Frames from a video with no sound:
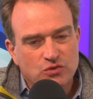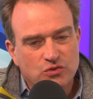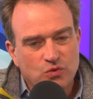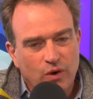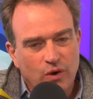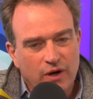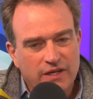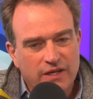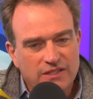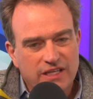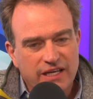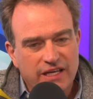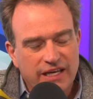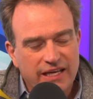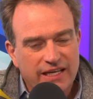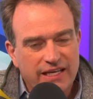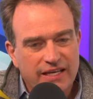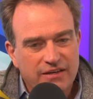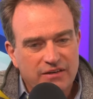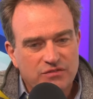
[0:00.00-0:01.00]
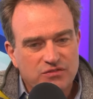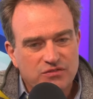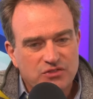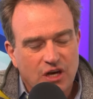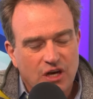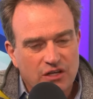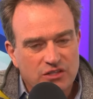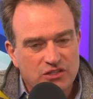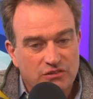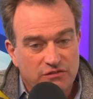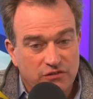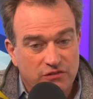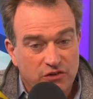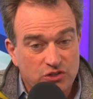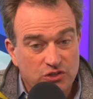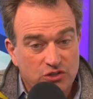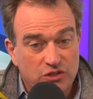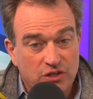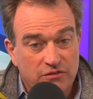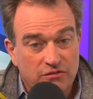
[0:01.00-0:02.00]
one is he gives us a
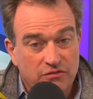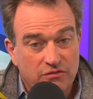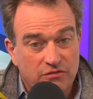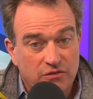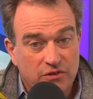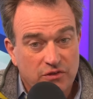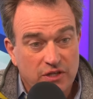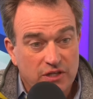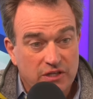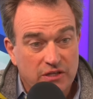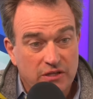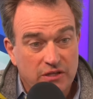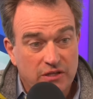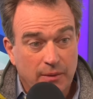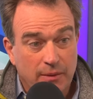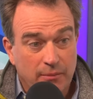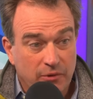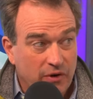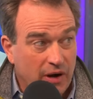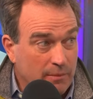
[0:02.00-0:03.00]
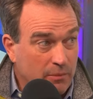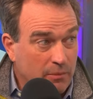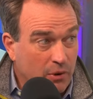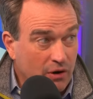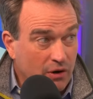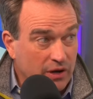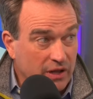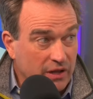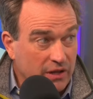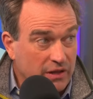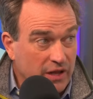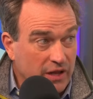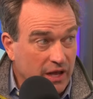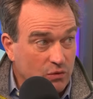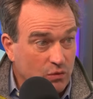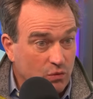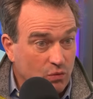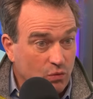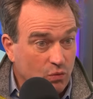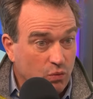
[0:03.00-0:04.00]
version of the democrat party that
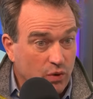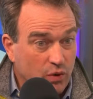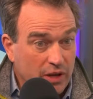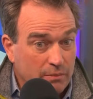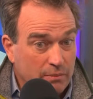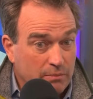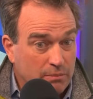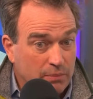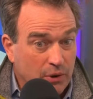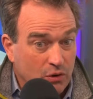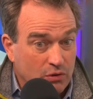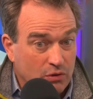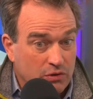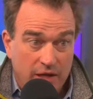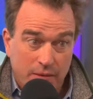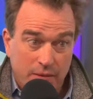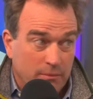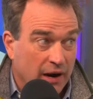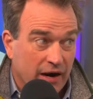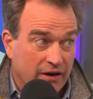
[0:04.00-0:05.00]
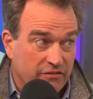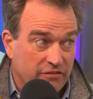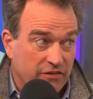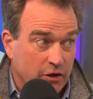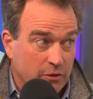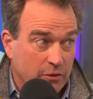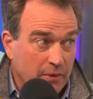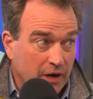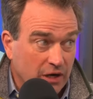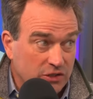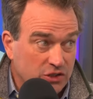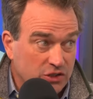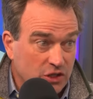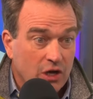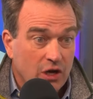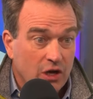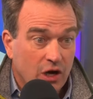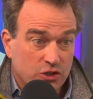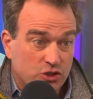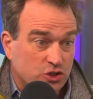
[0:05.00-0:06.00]
we both admire very much
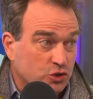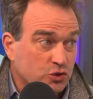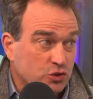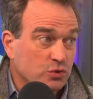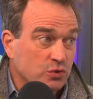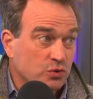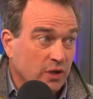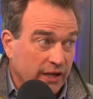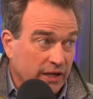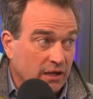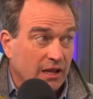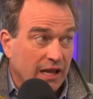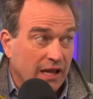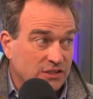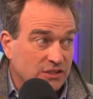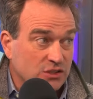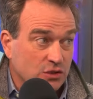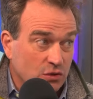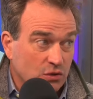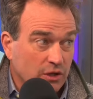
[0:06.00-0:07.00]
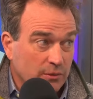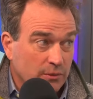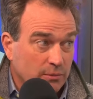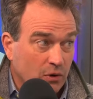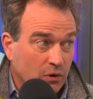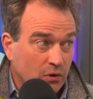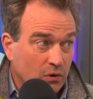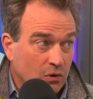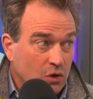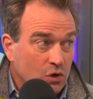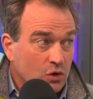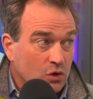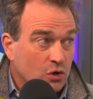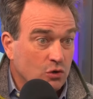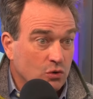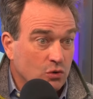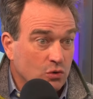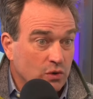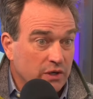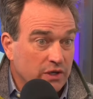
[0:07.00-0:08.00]
a true like classical liberal
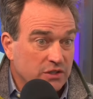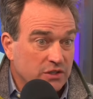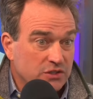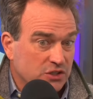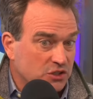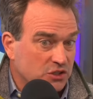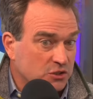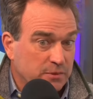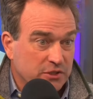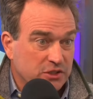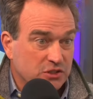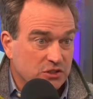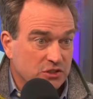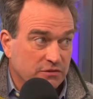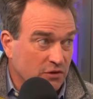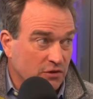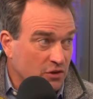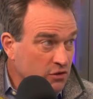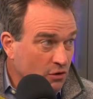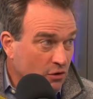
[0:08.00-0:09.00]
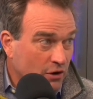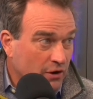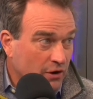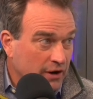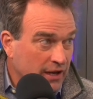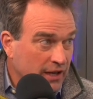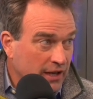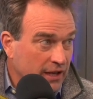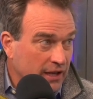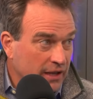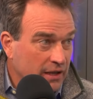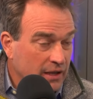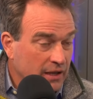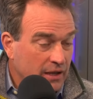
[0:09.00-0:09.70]
who is suspicious of authority